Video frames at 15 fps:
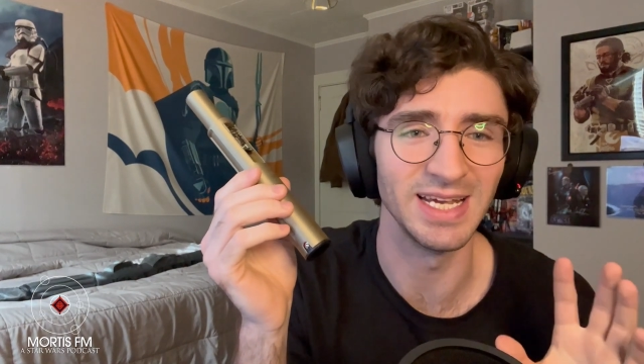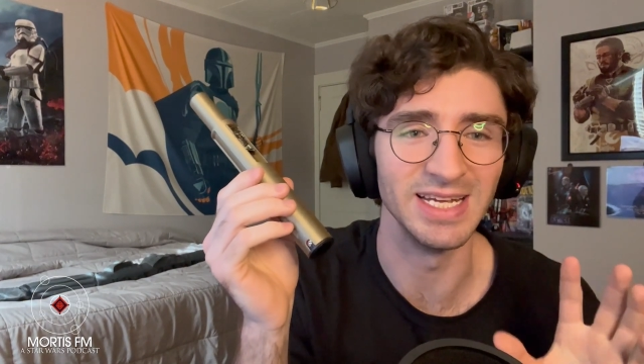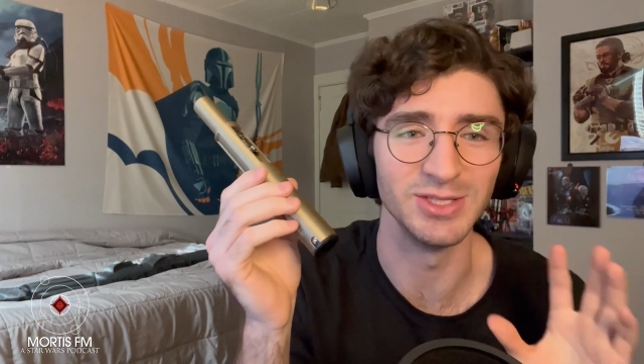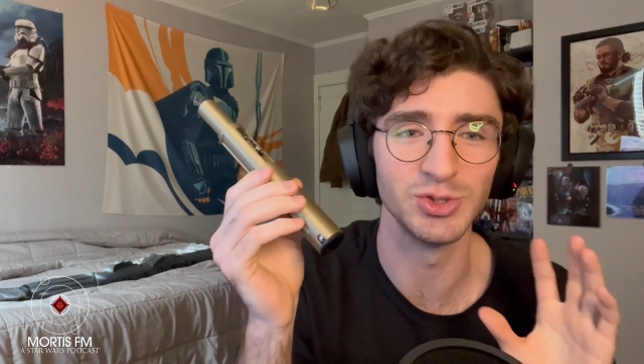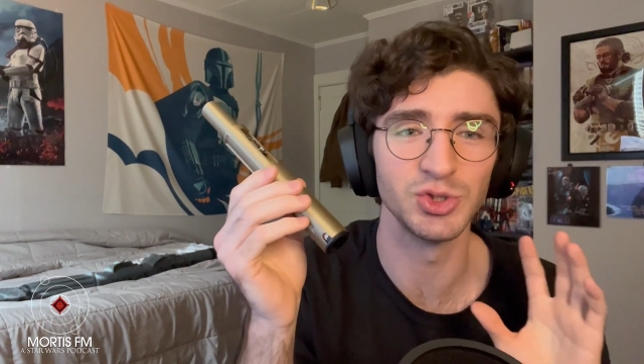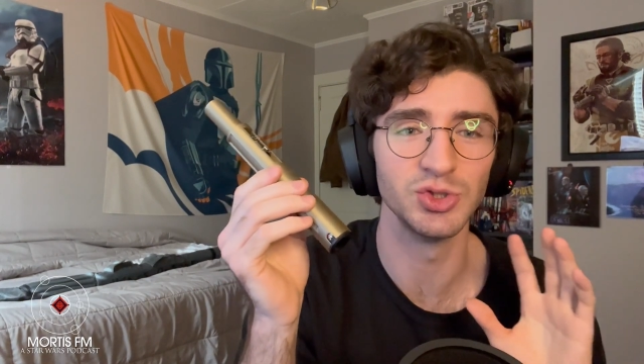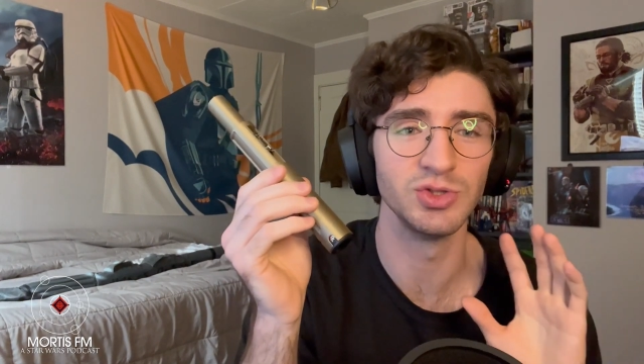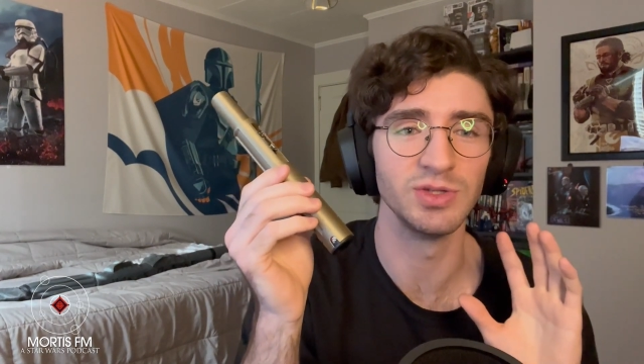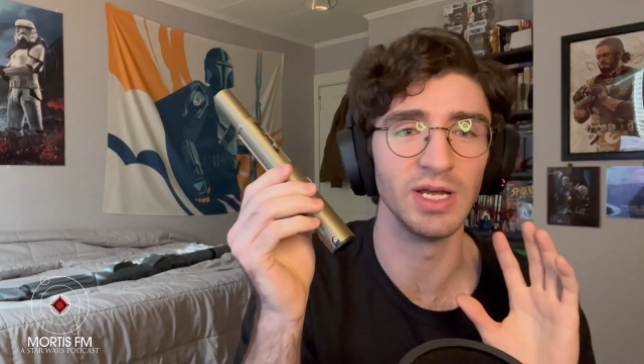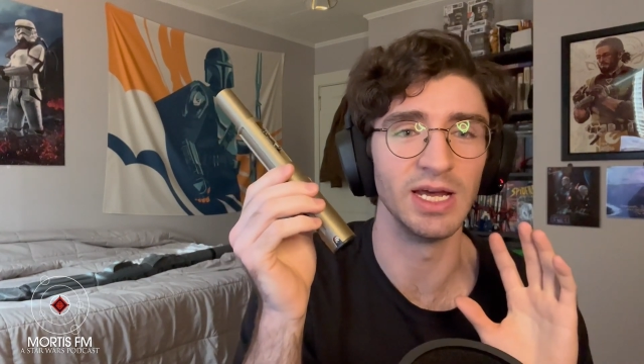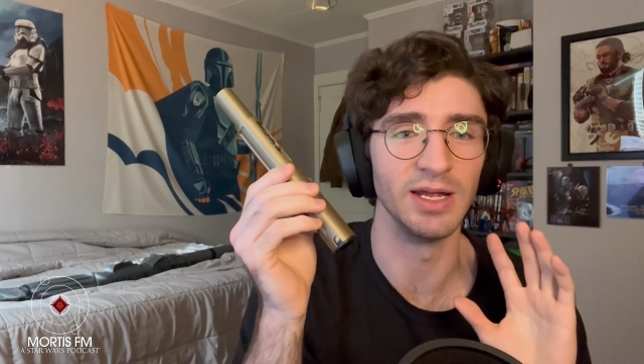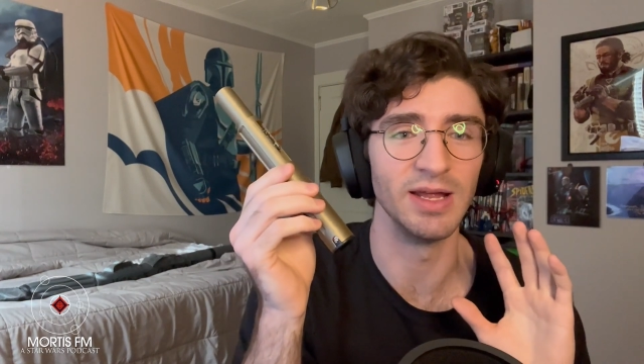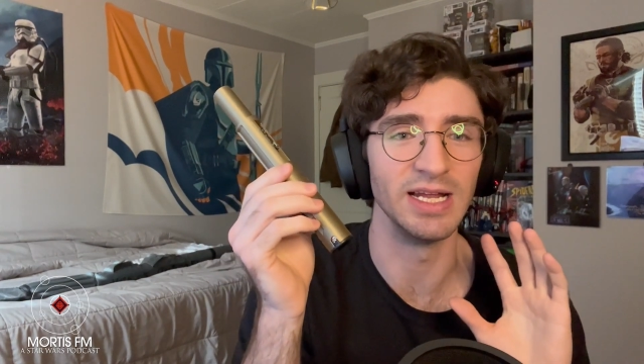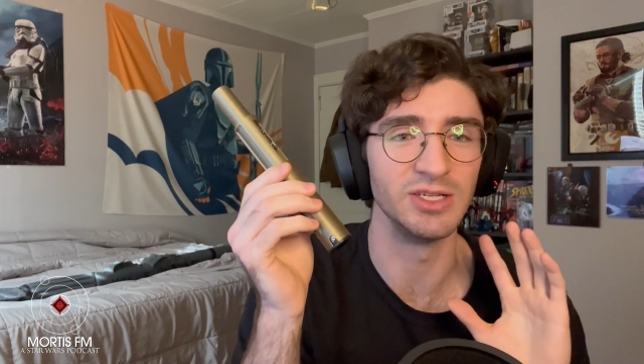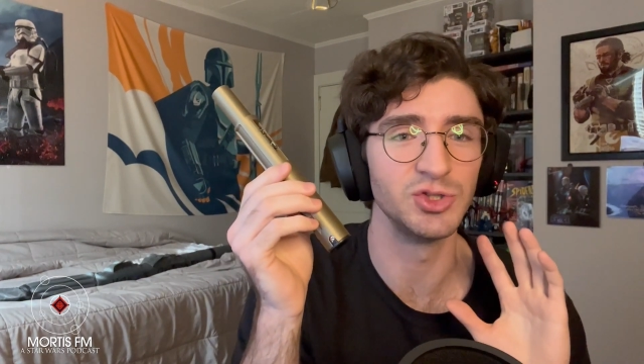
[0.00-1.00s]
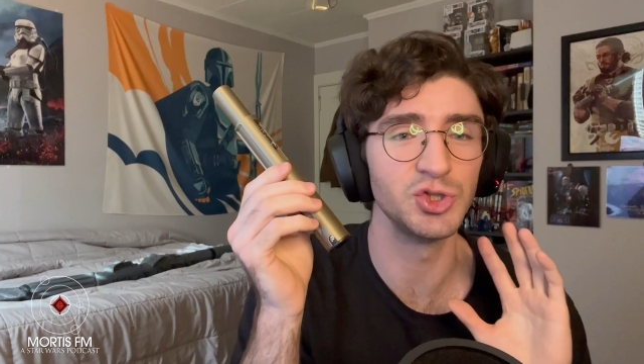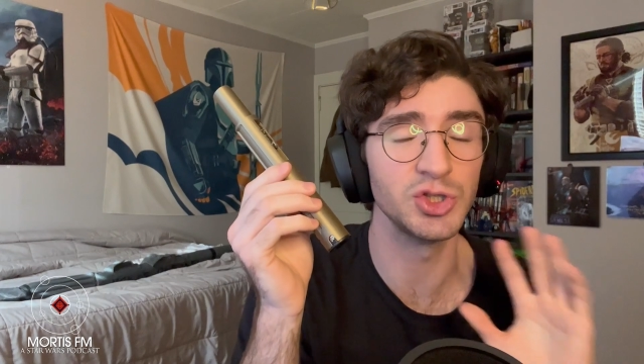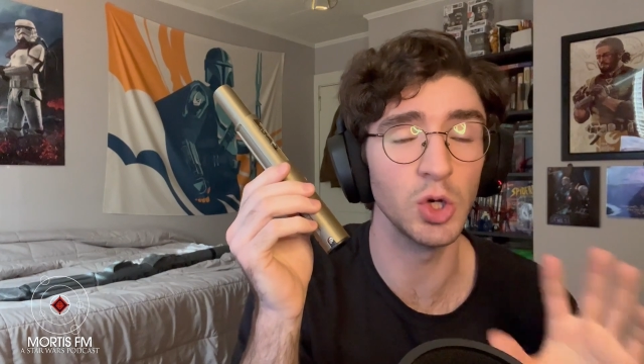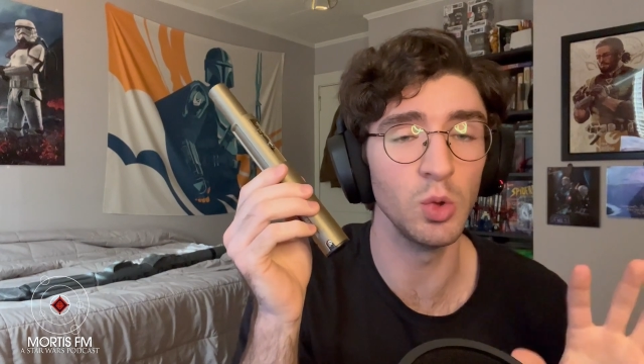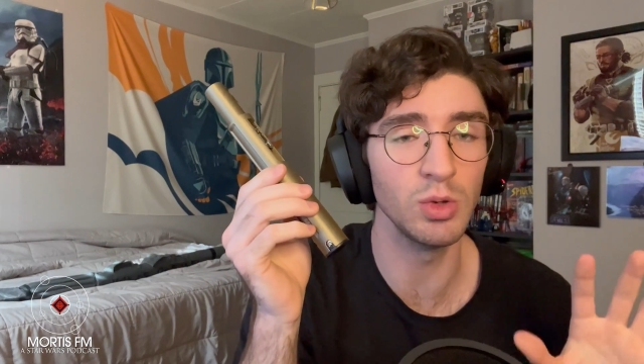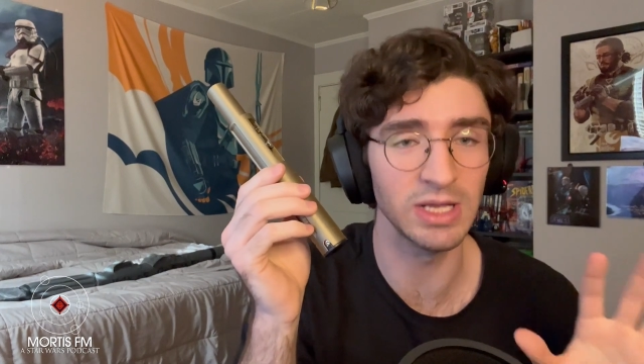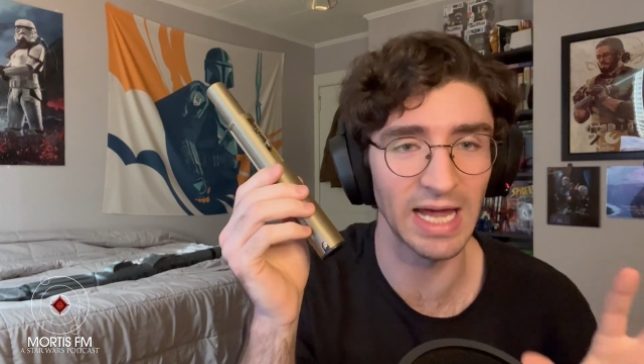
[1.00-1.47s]
It's
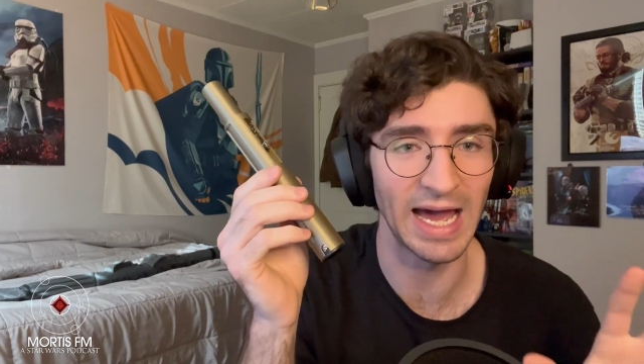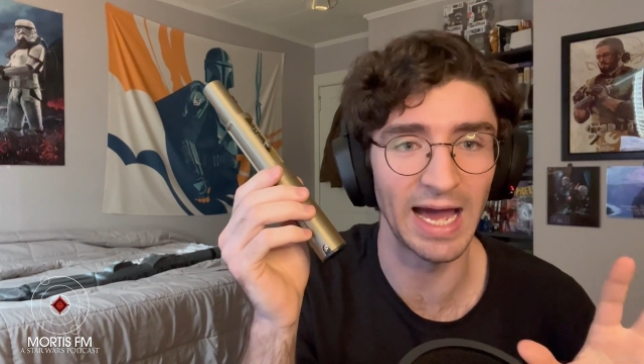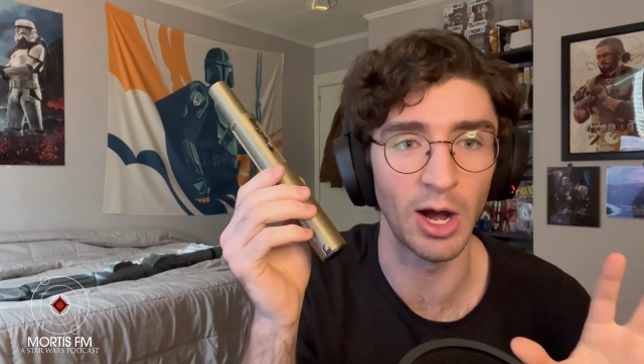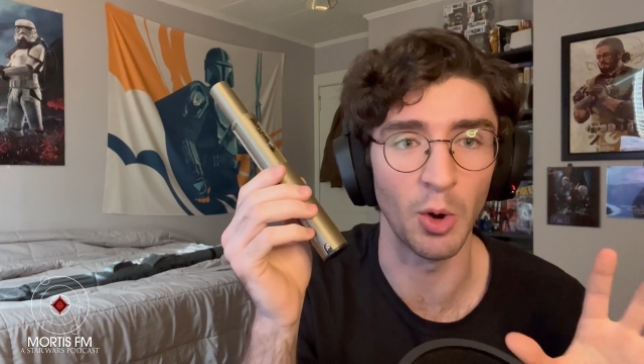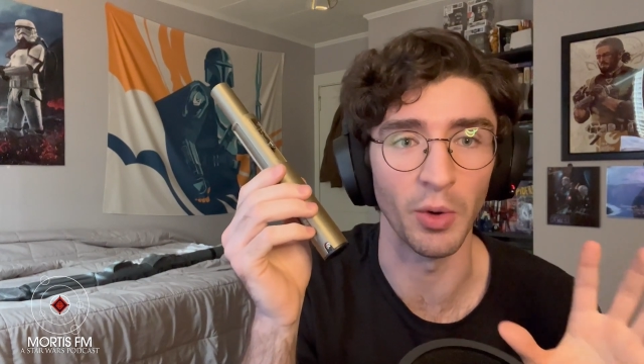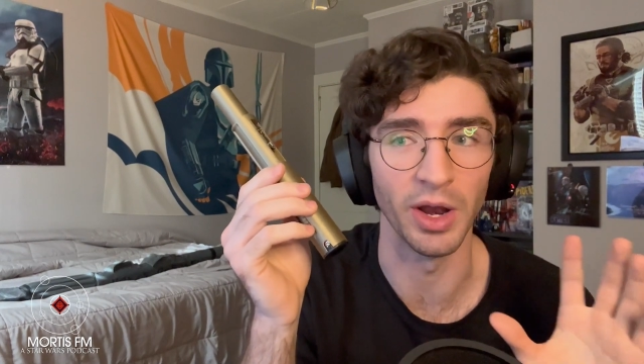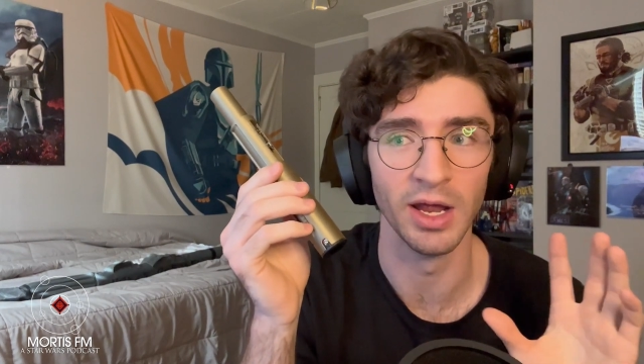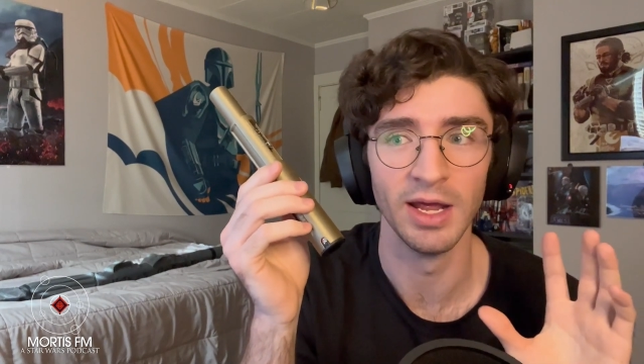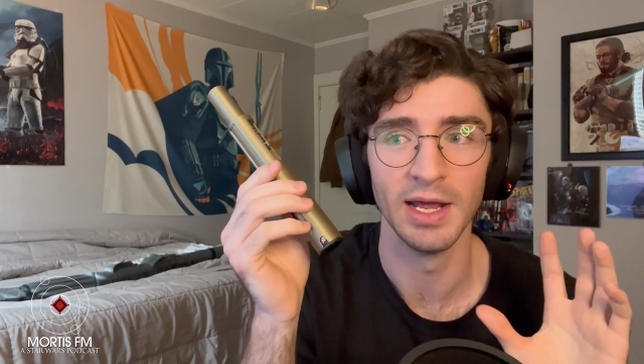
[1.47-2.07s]
so loud.